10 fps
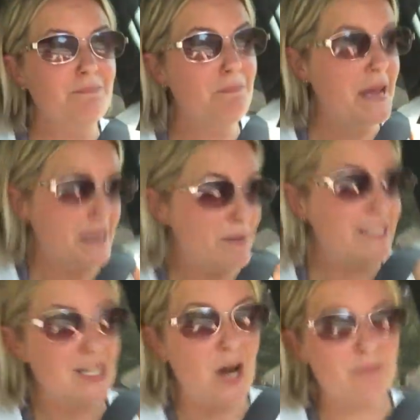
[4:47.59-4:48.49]

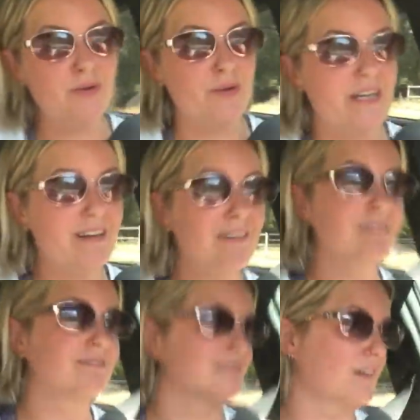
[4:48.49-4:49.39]
maybe top three.
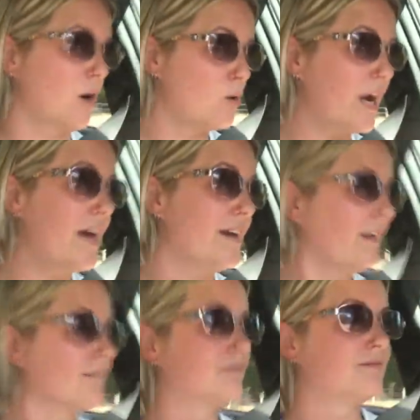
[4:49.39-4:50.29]
Okay.
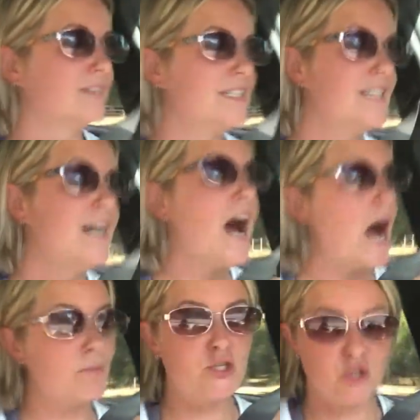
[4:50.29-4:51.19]

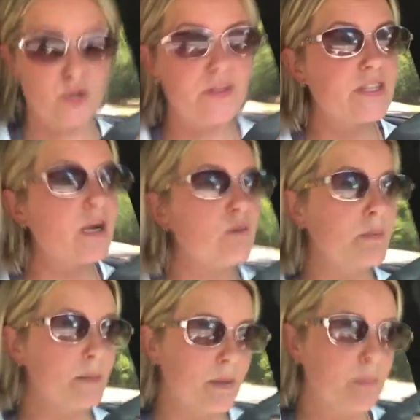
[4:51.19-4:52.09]
I'm sure that there will
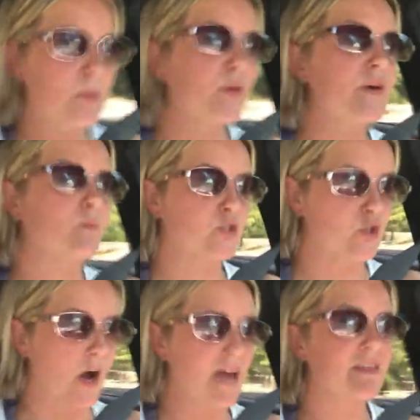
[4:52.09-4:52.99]
be people that will
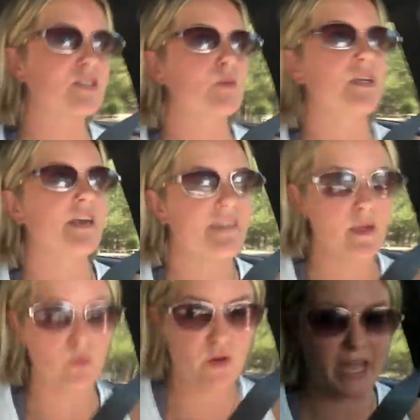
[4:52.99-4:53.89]
try this one and
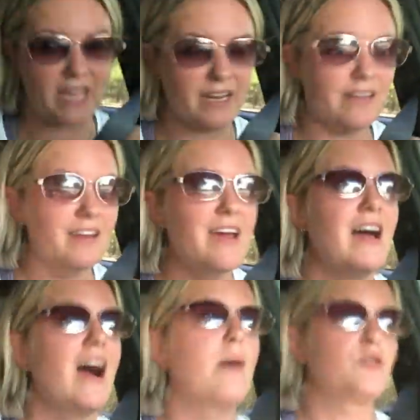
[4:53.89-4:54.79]
they will hate it.
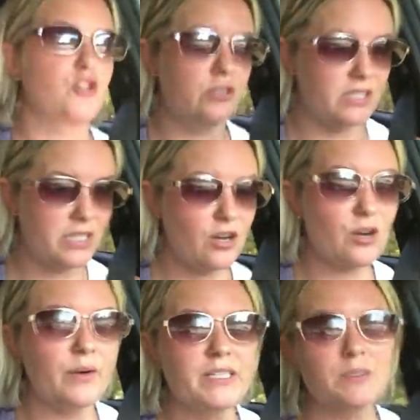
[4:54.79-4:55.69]
I'm sure that there are
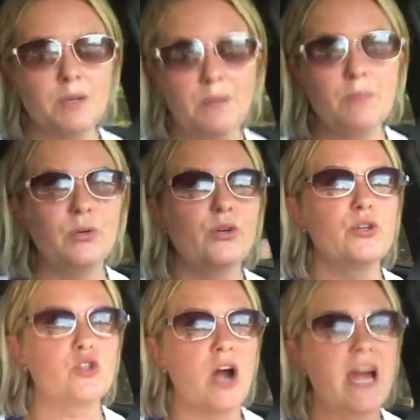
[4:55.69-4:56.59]
going to be people
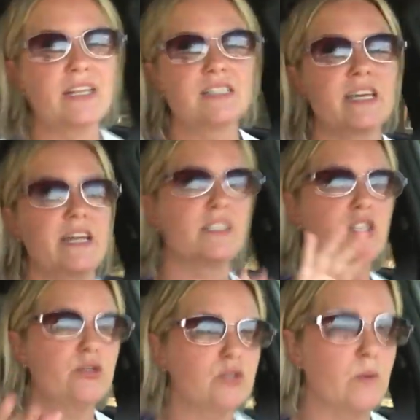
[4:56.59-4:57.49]
who try it and say
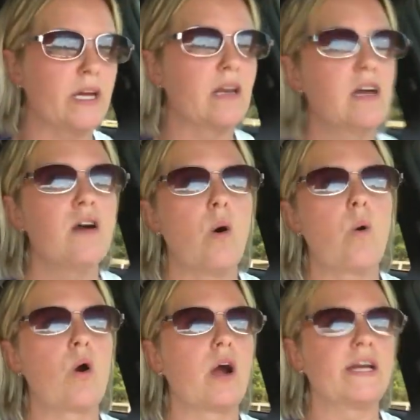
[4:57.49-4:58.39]
it's too sweet
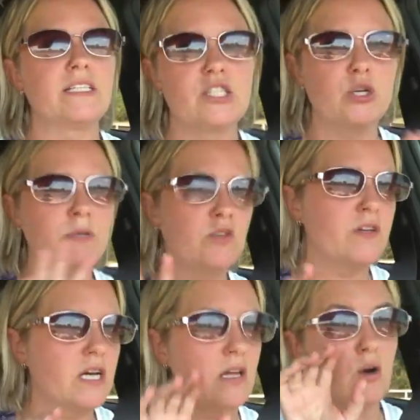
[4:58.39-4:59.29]
or it's too much
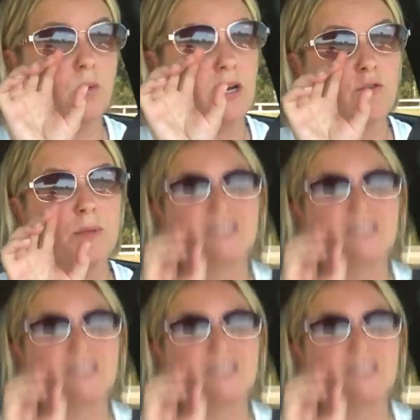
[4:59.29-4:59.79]
vanilla or whatever,